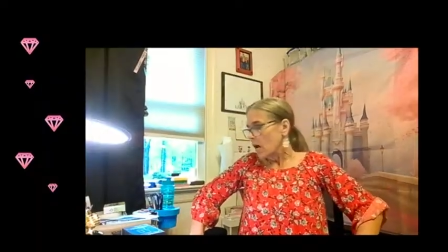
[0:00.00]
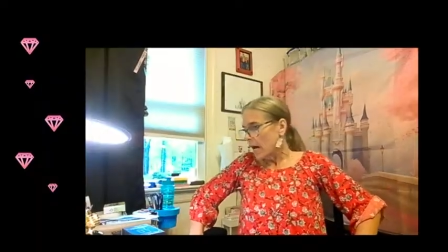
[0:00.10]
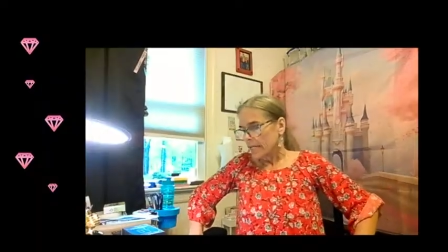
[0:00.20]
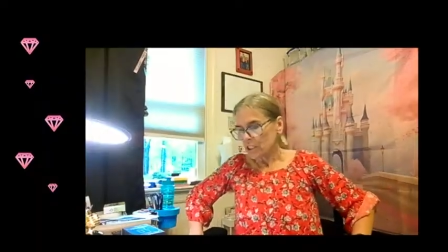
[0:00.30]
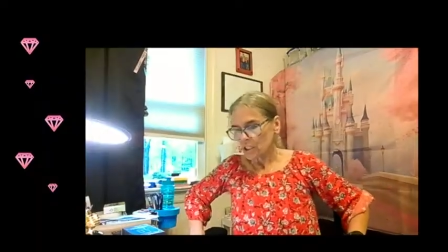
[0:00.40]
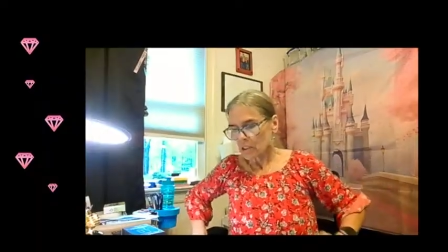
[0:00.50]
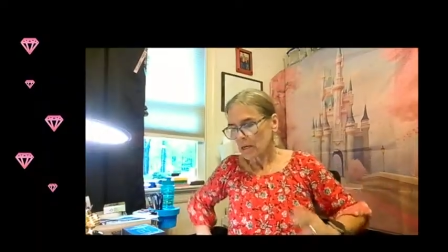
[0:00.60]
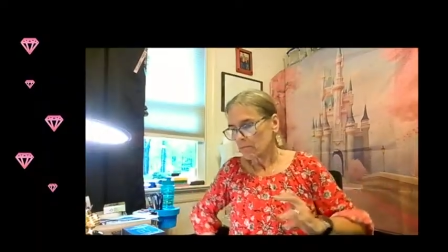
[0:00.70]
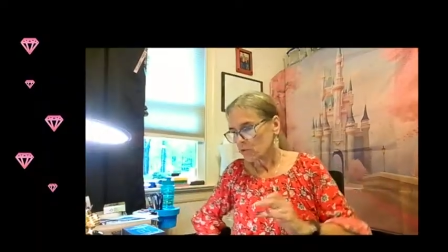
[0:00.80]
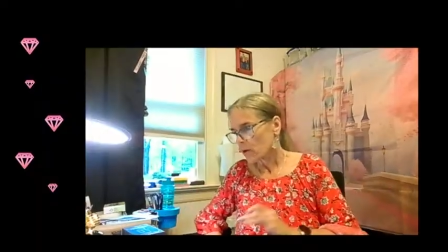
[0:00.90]
I just
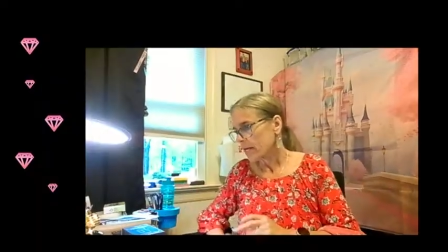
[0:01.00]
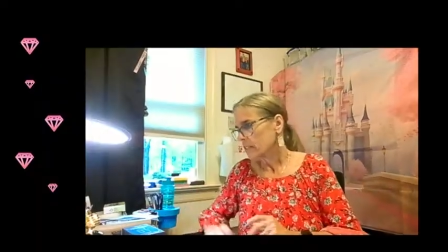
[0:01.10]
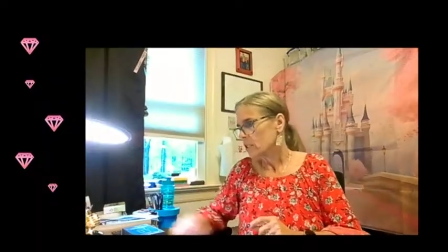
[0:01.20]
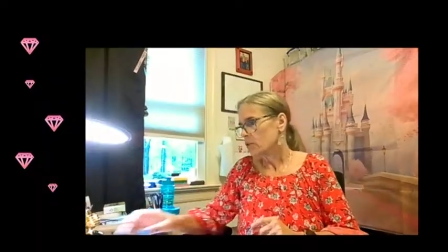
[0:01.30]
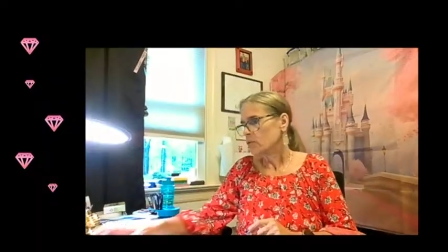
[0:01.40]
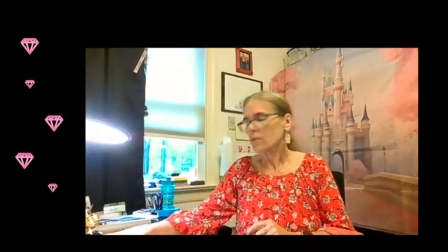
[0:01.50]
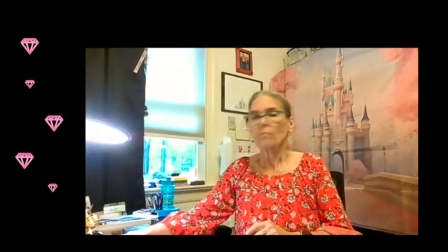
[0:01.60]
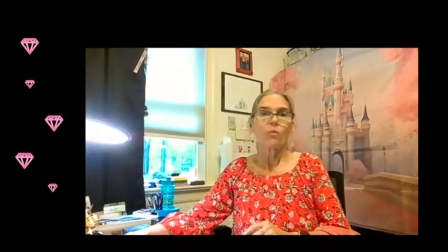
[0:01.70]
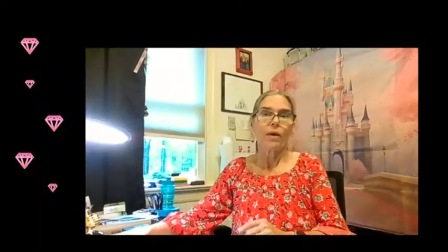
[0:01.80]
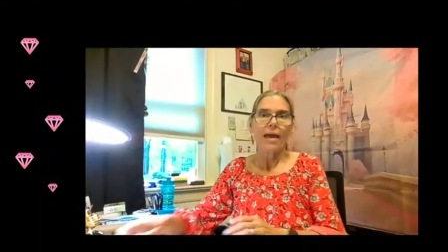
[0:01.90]
am trying to use
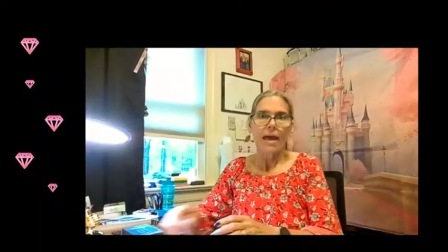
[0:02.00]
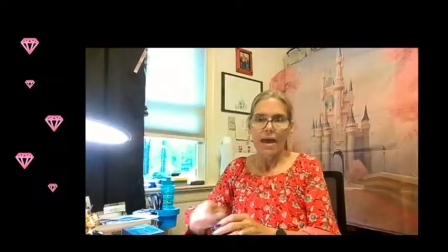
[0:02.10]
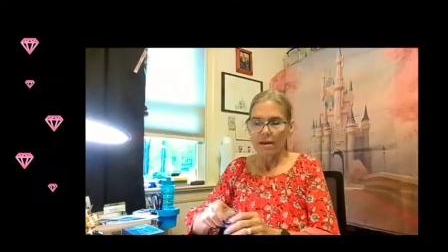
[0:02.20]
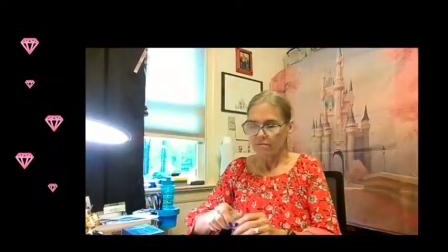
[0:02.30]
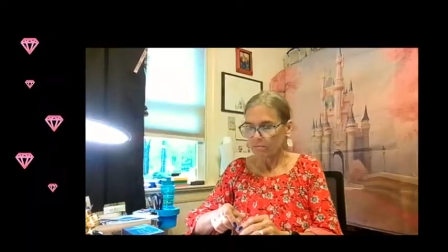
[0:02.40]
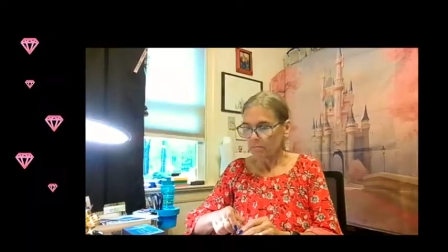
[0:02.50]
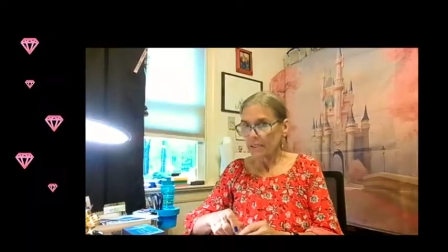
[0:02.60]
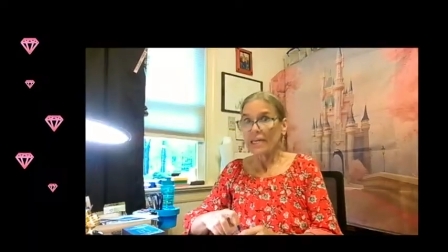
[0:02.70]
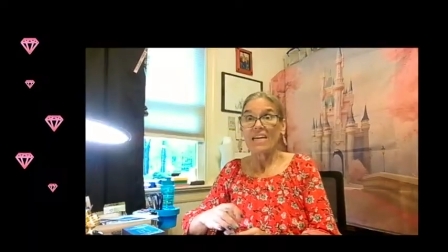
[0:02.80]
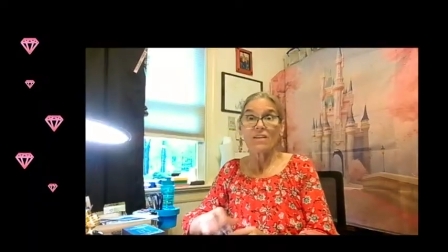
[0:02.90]
up what I have.
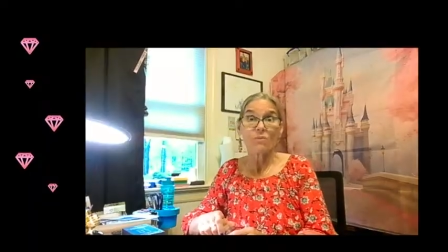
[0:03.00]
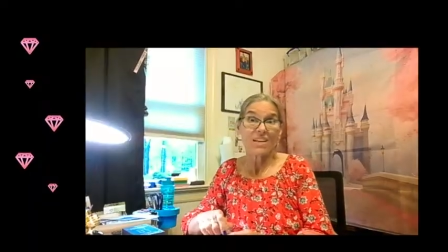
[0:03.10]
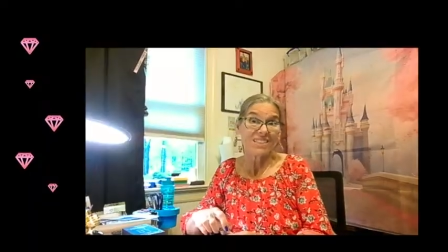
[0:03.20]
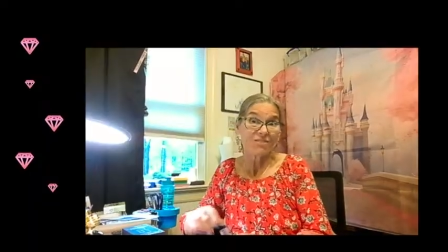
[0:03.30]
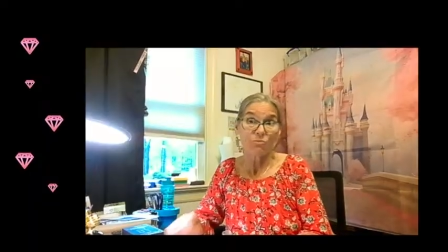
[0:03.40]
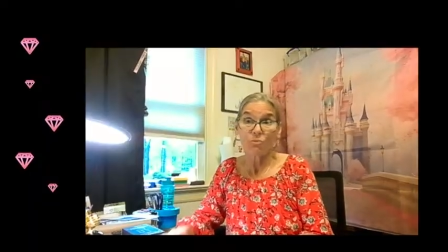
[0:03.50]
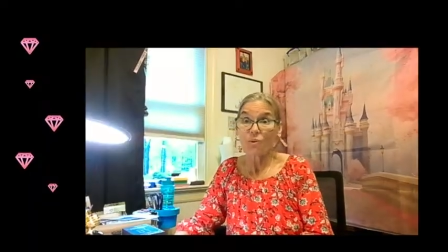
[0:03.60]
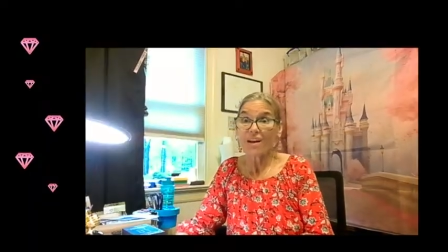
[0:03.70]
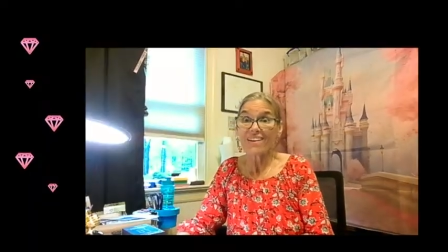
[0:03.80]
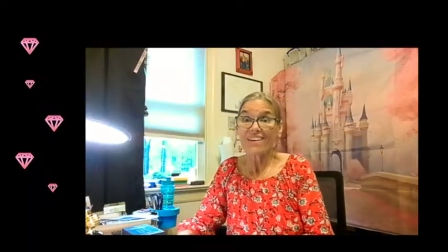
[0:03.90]
But anyways,
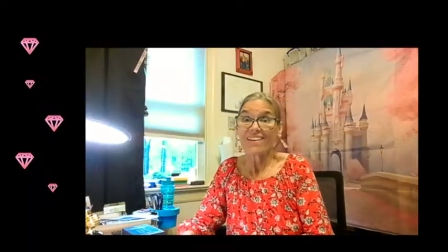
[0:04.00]
what?